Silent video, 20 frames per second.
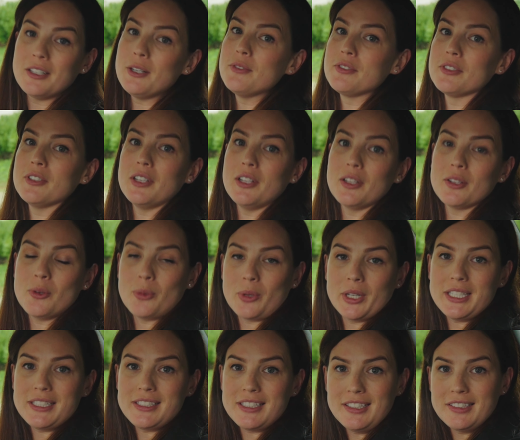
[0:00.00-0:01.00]
overall
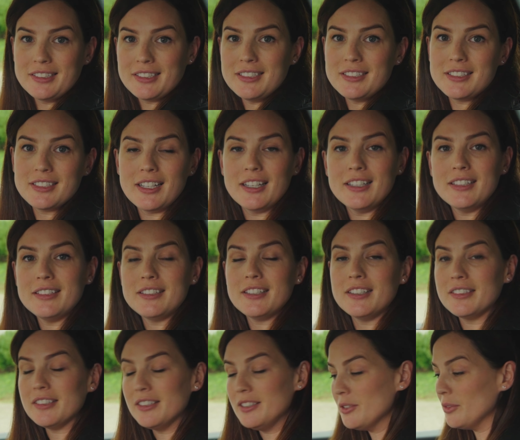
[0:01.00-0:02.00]
quite decent, and
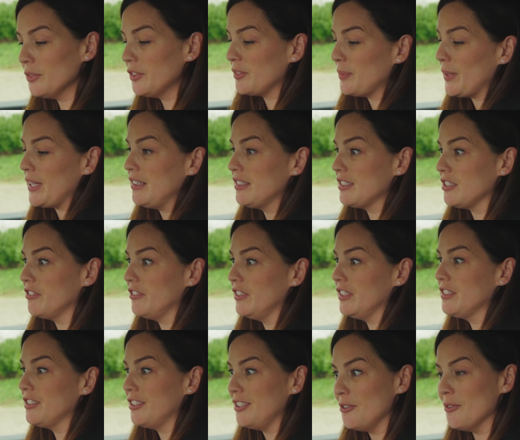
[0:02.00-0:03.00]
there's enough space to
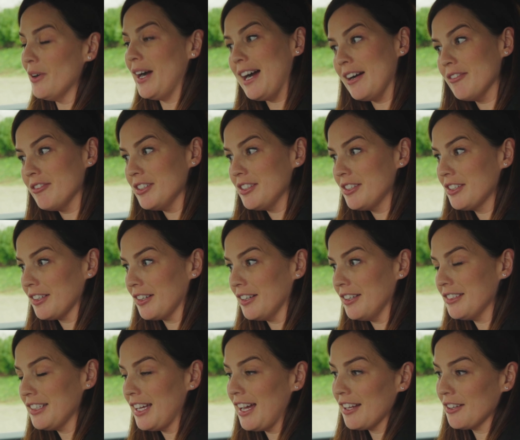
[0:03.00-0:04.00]
fit two average
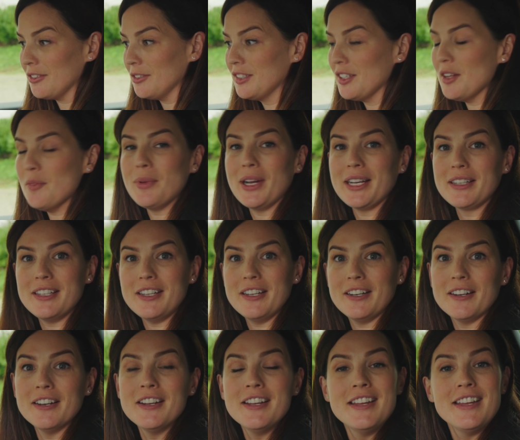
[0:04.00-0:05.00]
size adults back
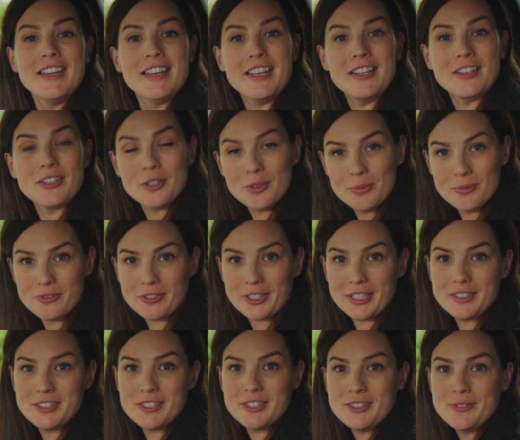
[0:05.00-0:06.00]
here in
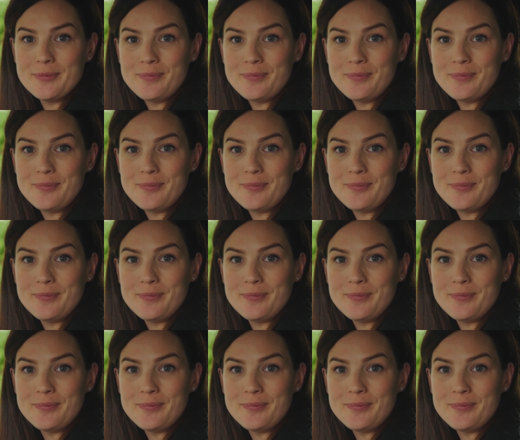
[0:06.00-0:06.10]
comfort.